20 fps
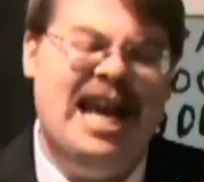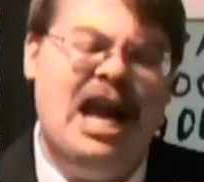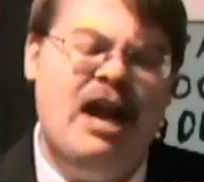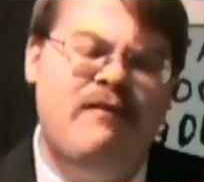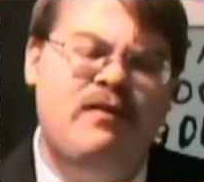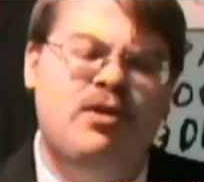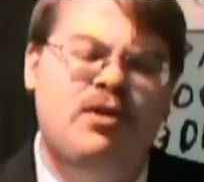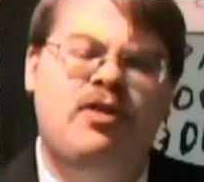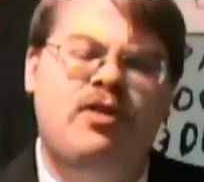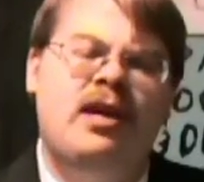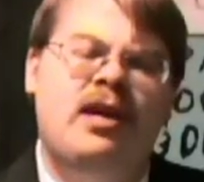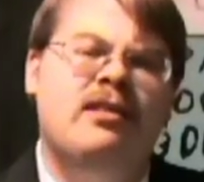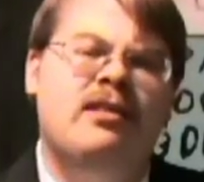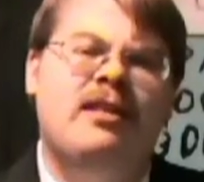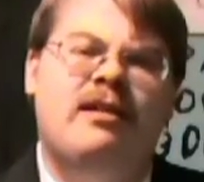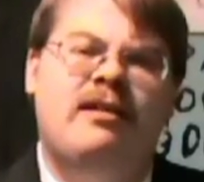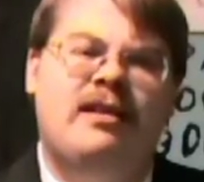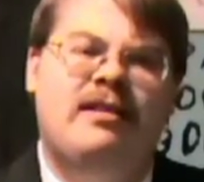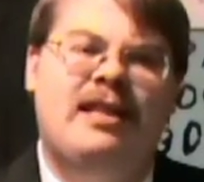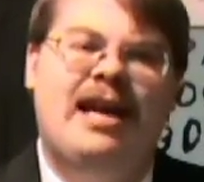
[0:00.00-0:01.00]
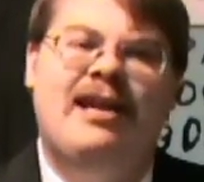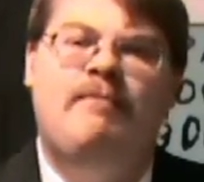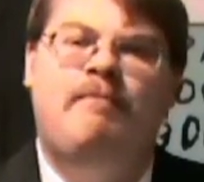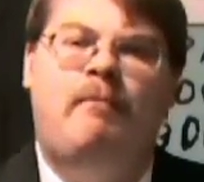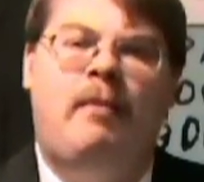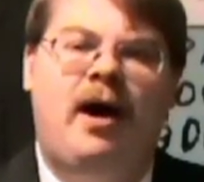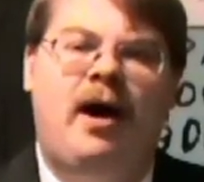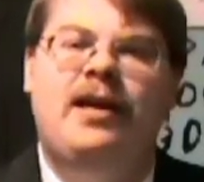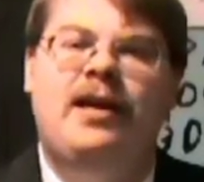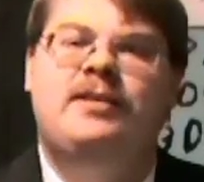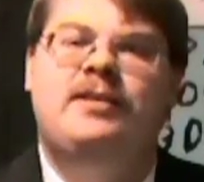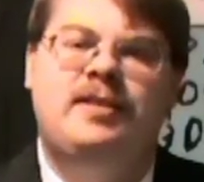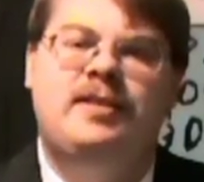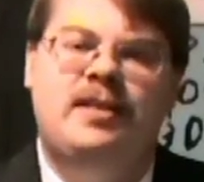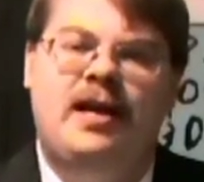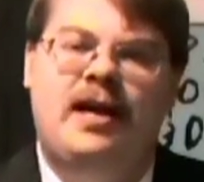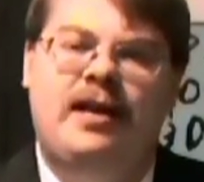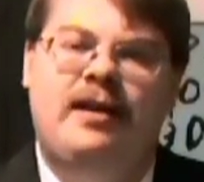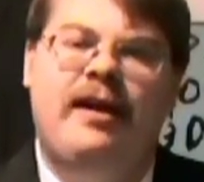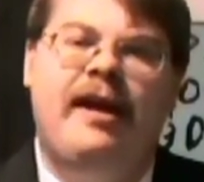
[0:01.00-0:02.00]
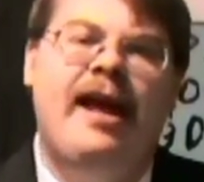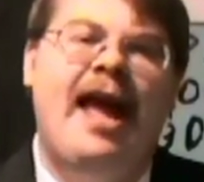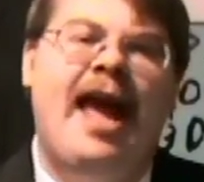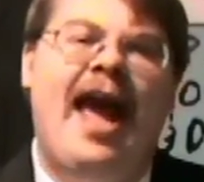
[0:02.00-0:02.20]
If you think in that mindset,